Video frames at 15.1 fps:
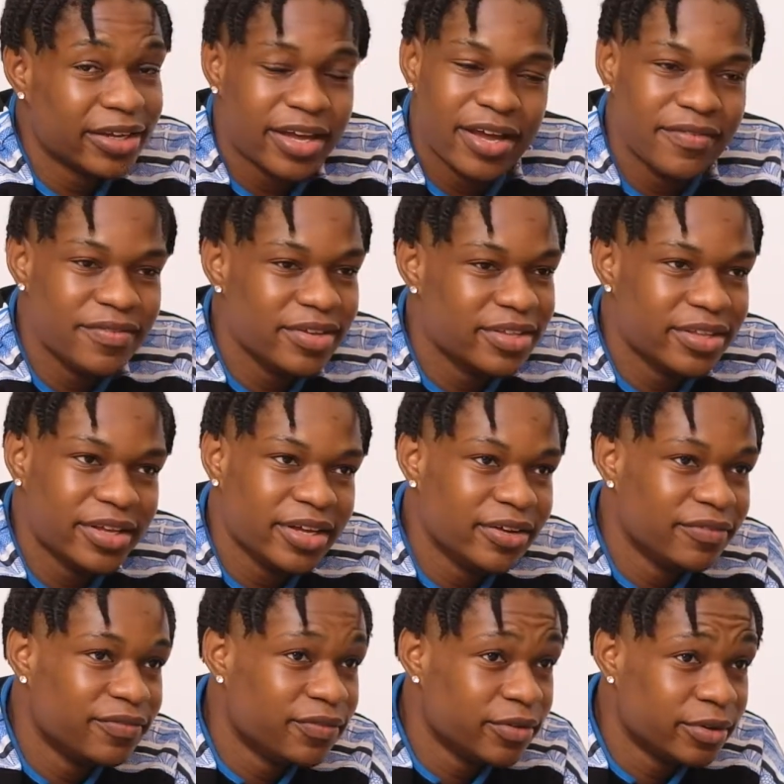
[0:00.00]
Everything
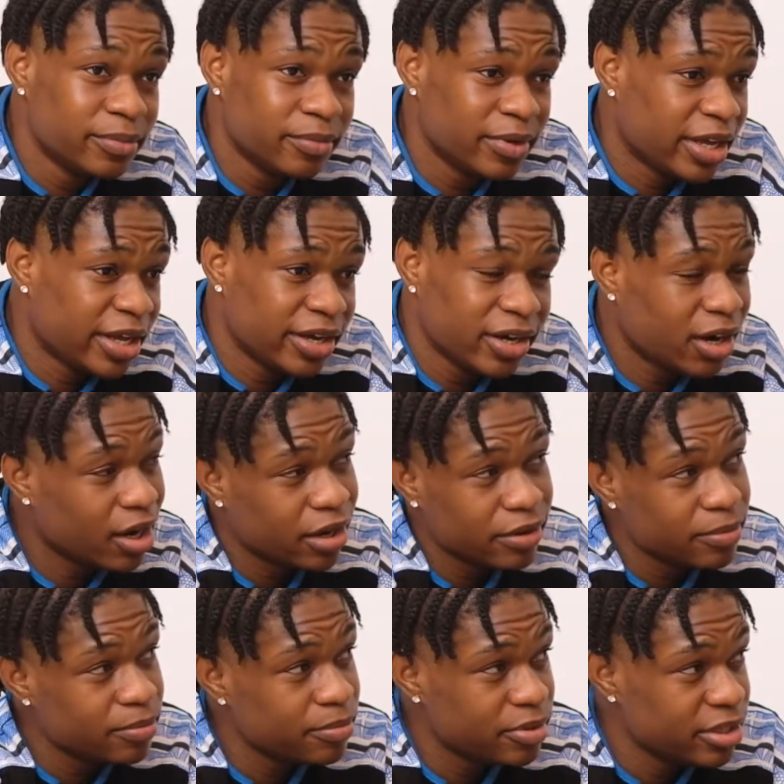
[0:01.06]
from like
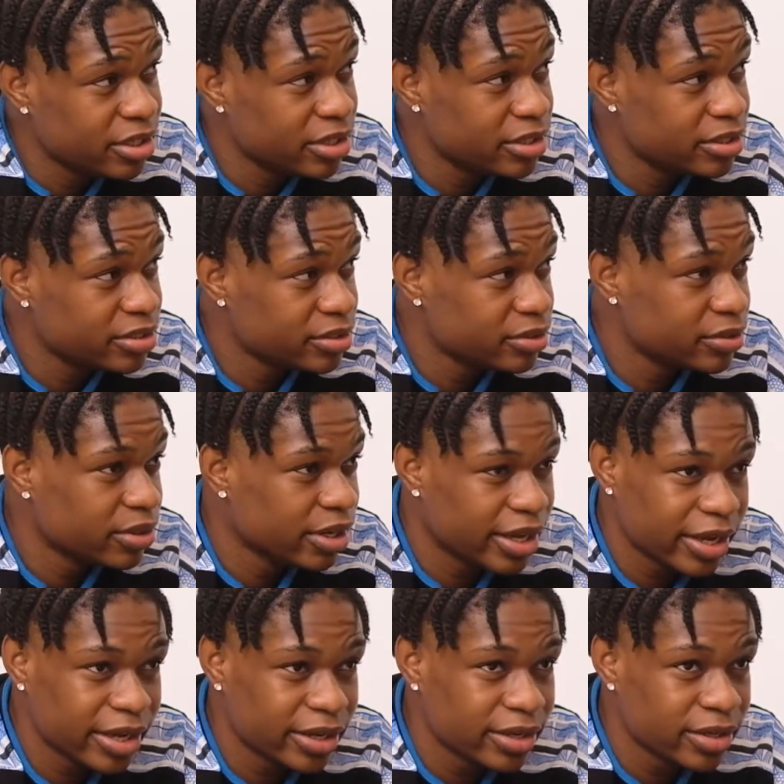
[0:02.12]
R&B to
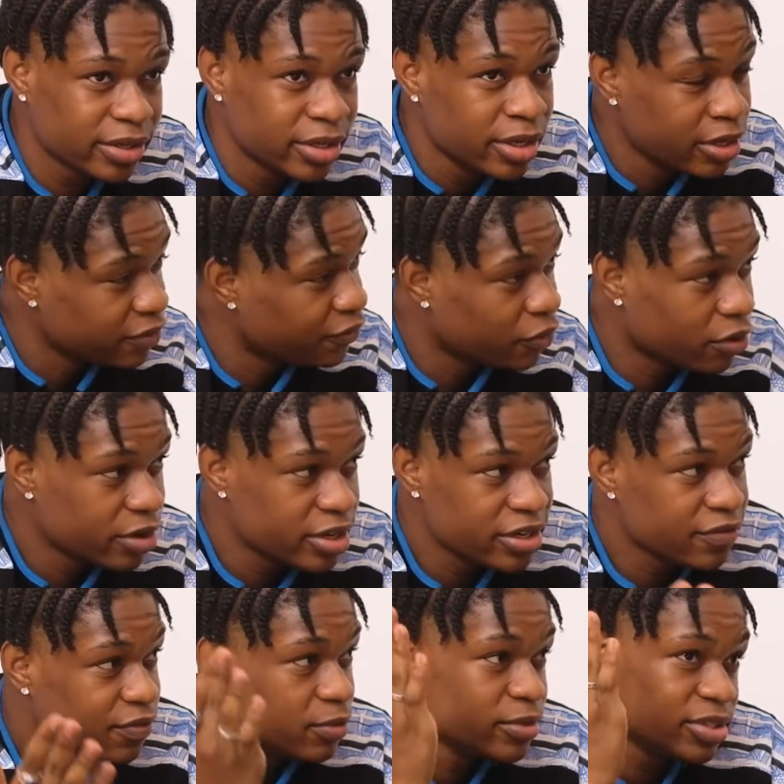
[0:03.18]
like foreign
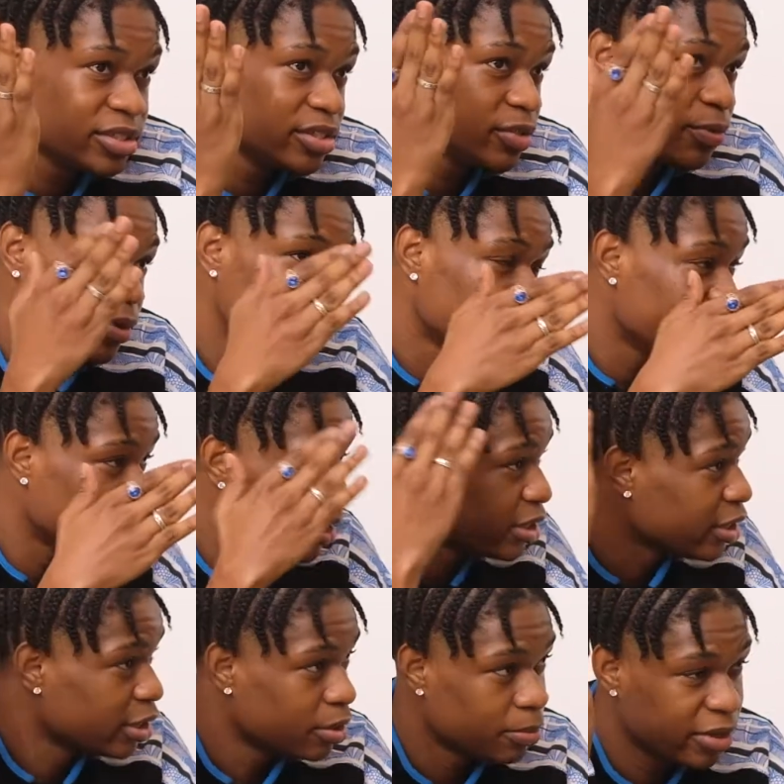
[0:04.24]
influences as well, like
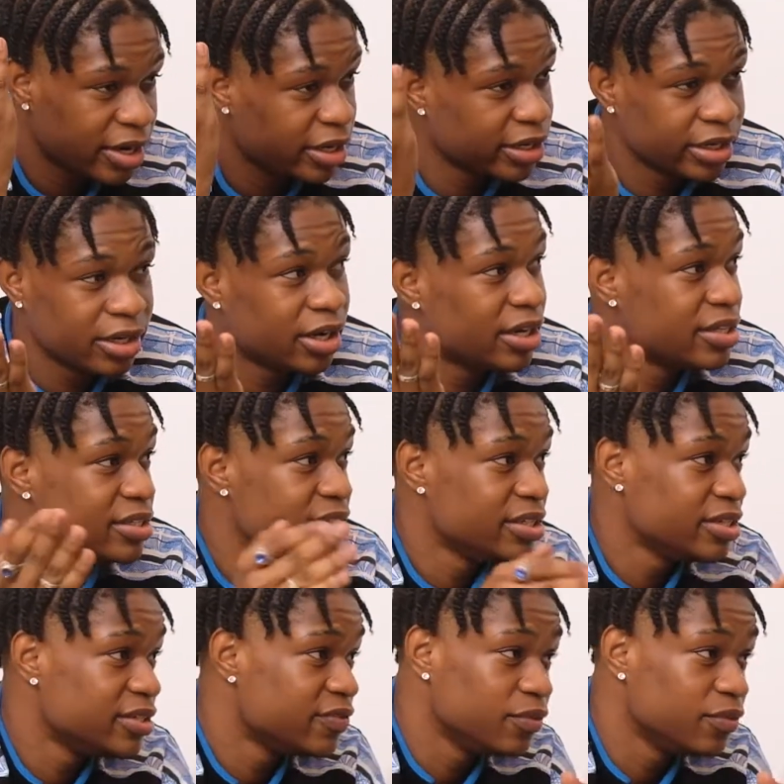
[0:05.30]
American artists